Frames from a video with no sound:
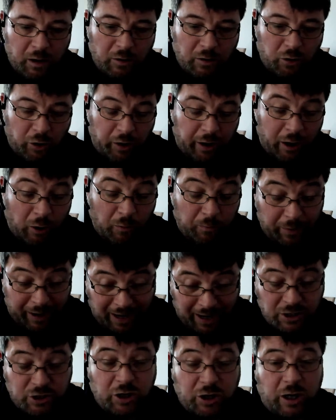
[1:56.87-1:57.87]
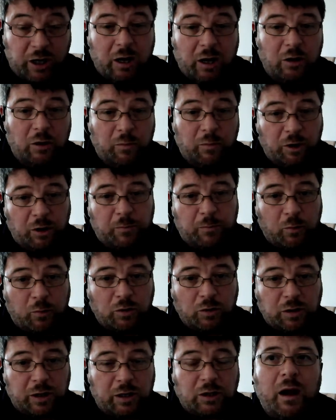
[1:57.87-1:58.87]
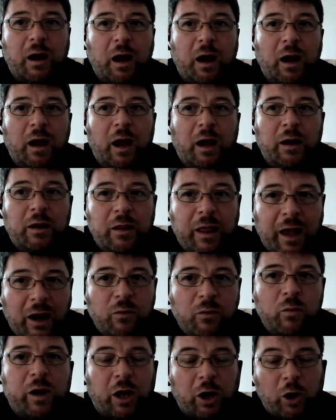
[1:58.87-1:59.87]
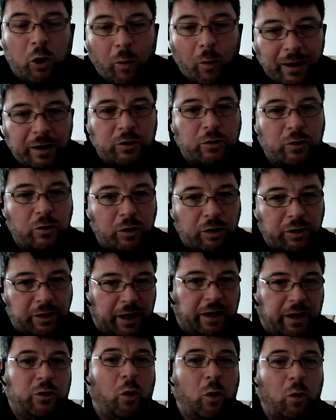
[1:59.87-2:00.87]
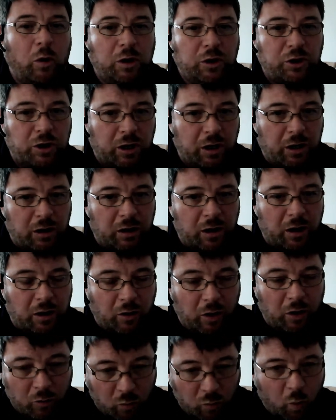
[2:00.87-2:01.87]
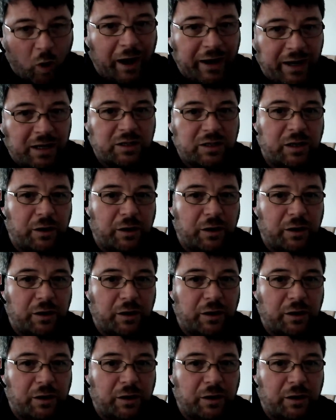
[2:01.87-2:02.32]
to help educate them in the process. And then we can go into the technology and why it's